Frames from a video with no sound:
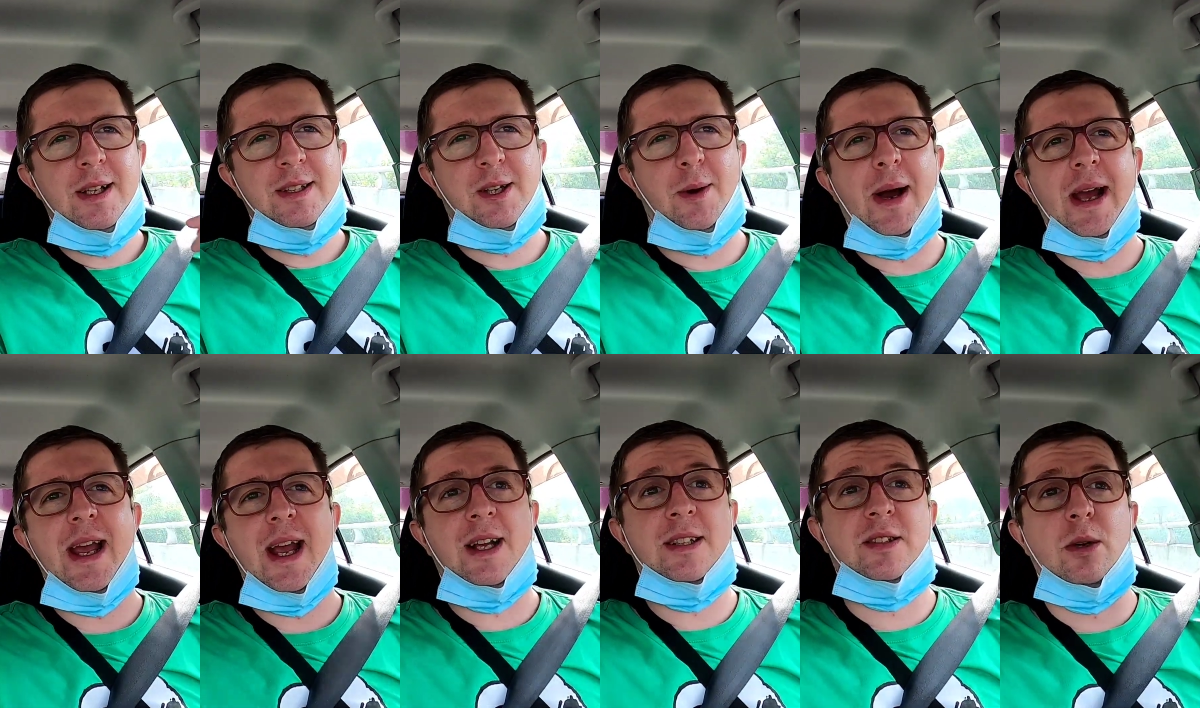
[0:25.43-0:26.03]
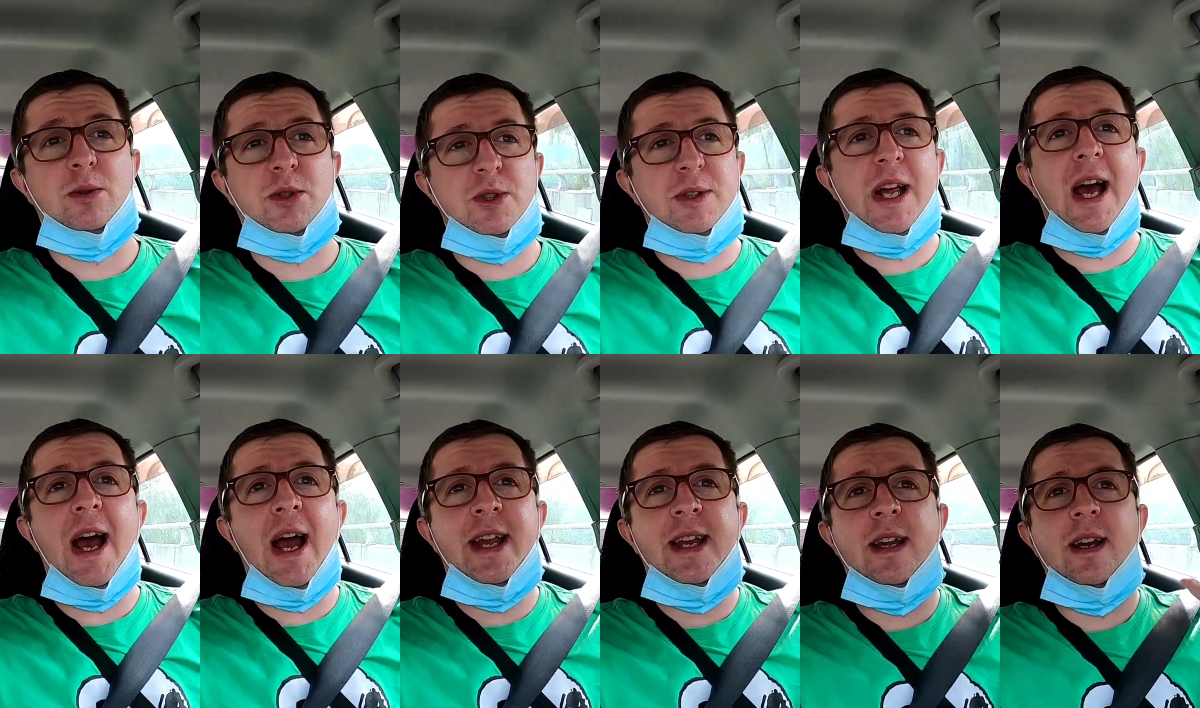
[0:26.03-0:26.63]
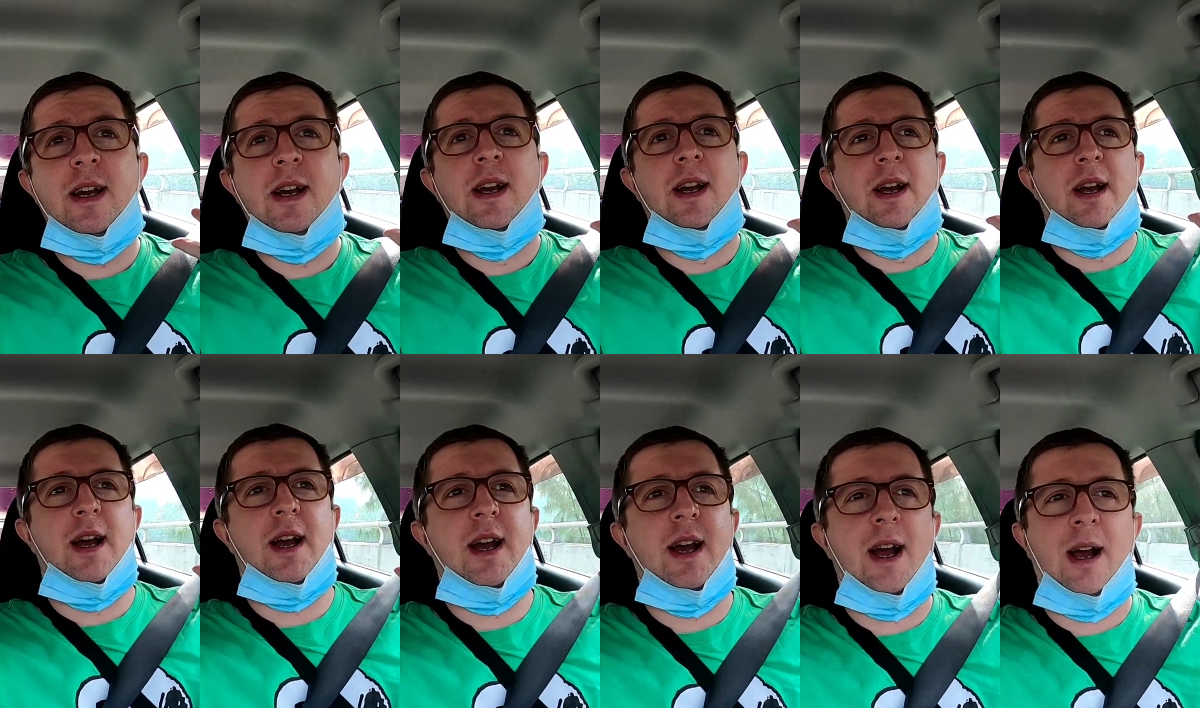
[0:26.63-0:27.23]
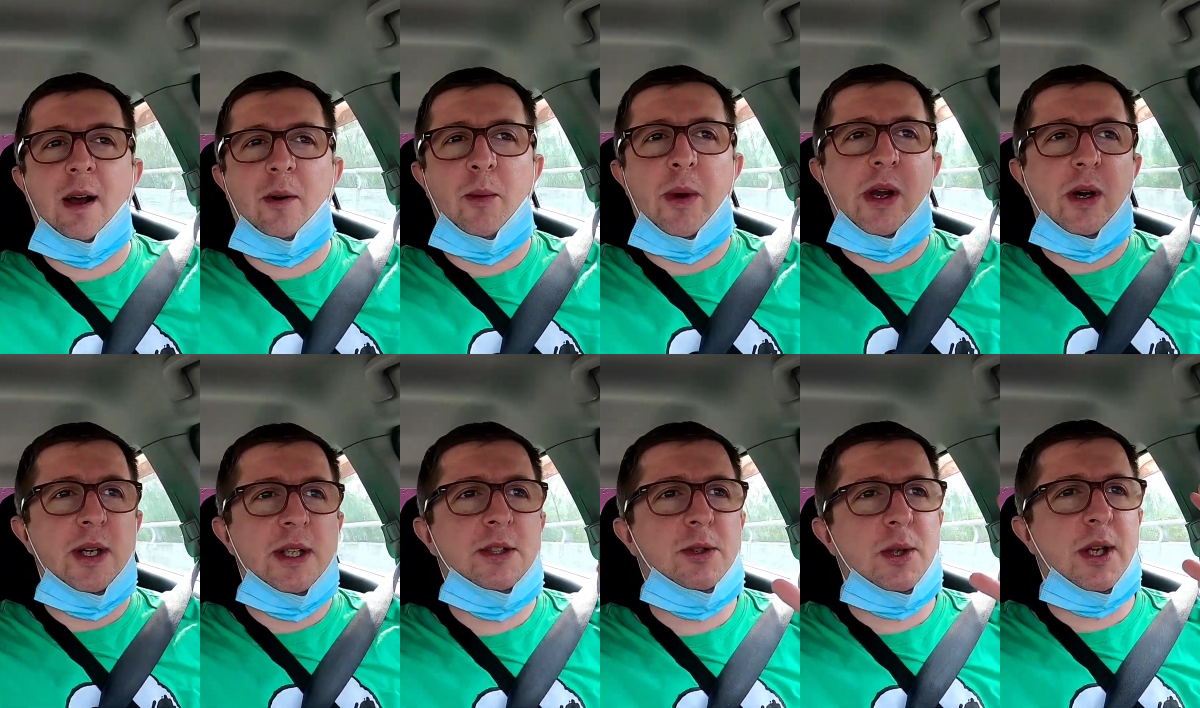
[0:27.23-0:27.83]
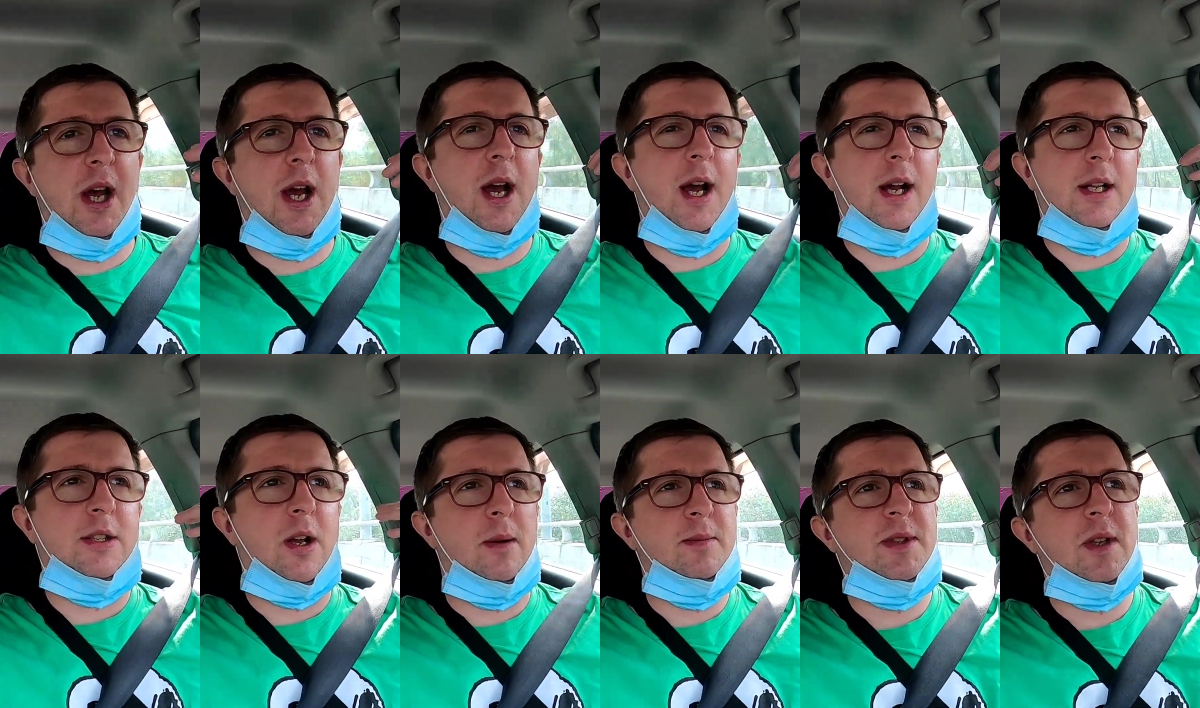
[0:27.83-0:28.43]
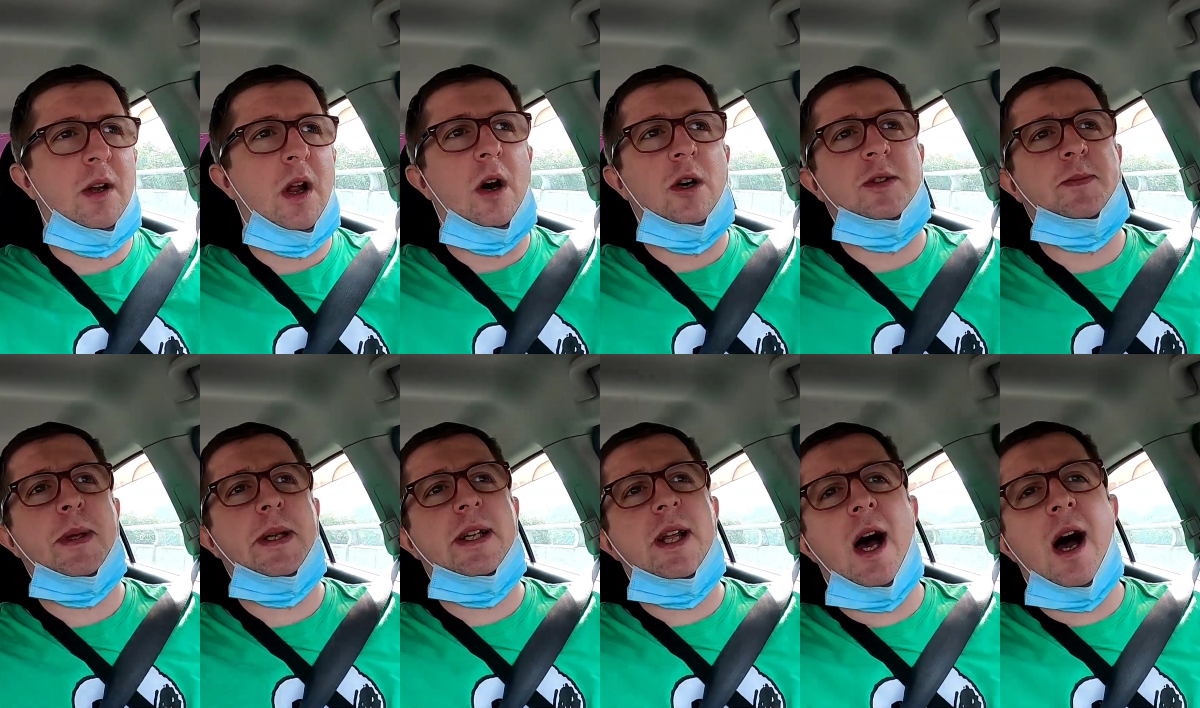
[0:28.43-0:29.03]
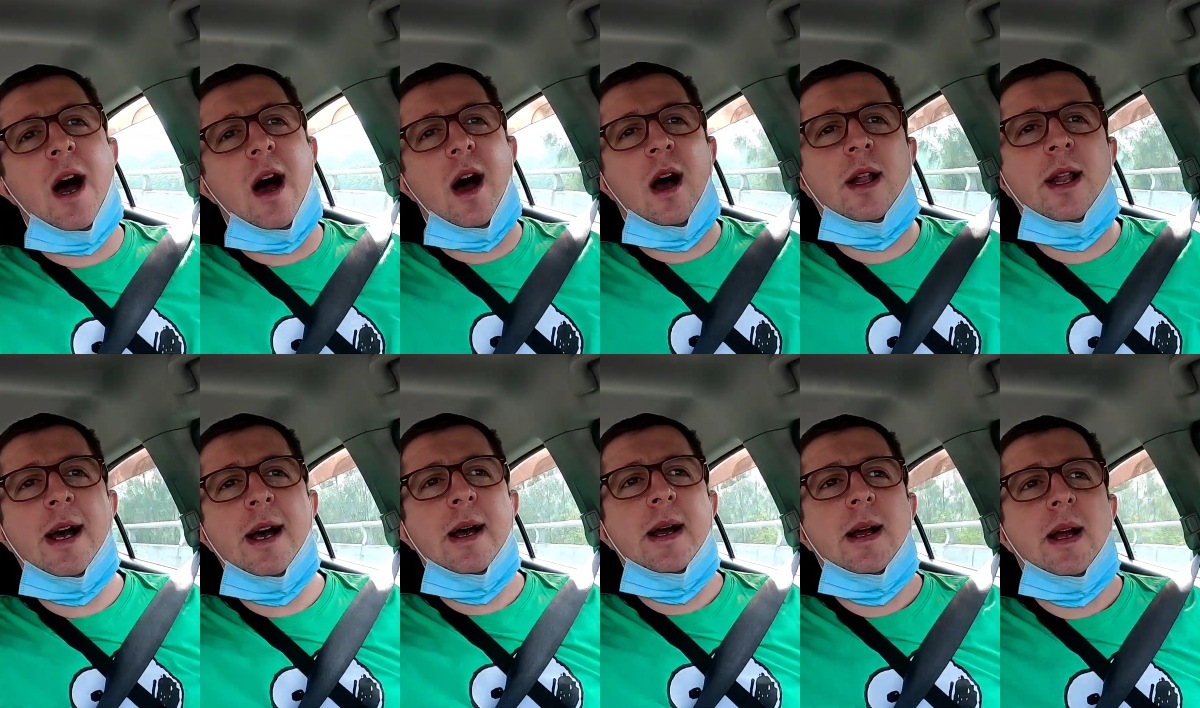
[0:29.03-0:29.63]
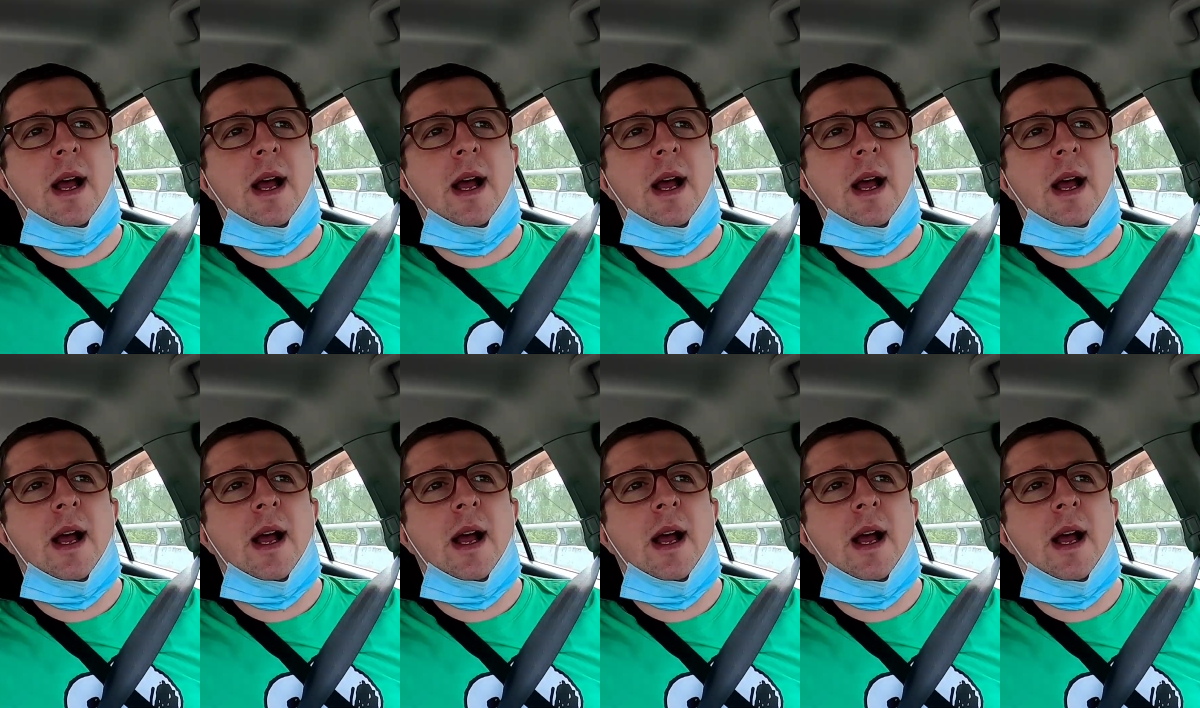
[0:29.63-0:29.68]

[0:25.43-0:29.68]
so yeah. So today uh, we're going to the Thomson Hospital.